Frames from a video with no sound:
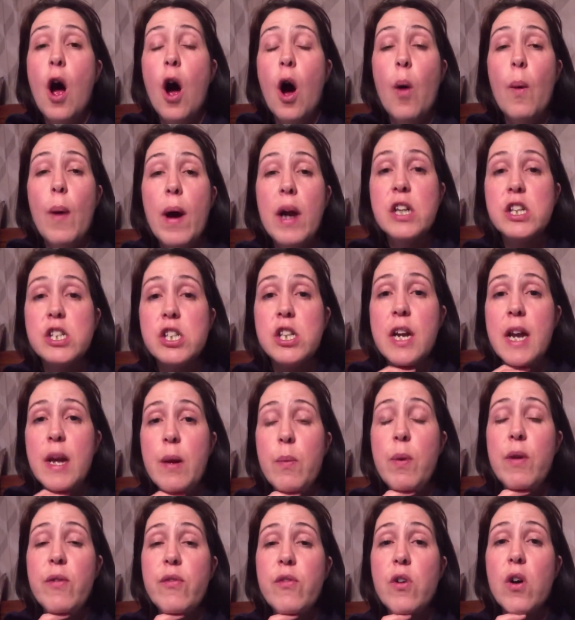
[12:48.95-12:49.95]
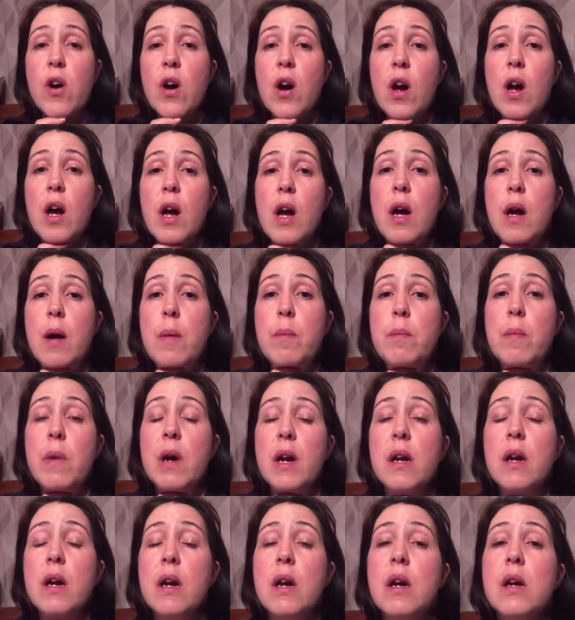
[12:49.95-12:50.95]
Oh, actually, we've got
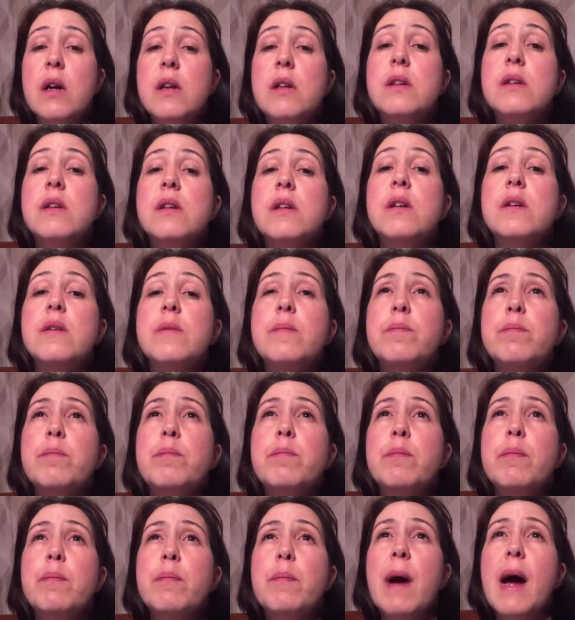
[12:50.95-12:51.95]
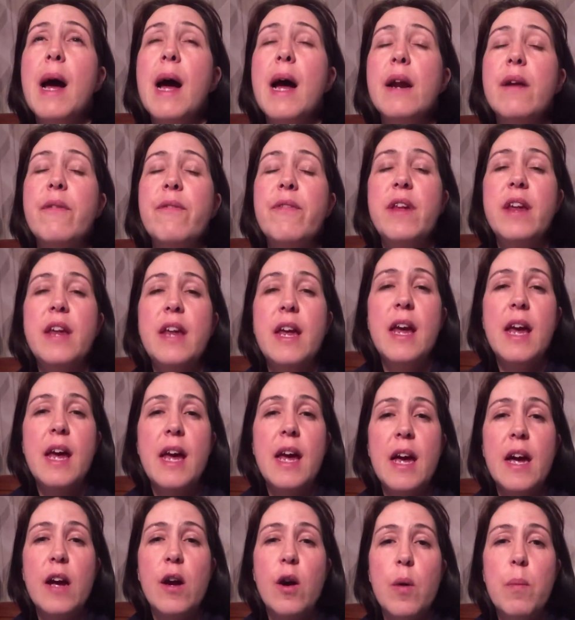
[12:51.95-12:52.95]
Man of the
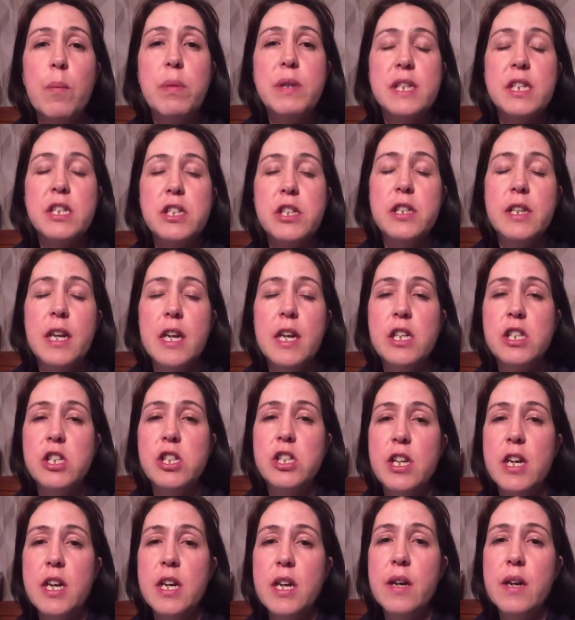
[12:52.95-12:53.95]
Year competition next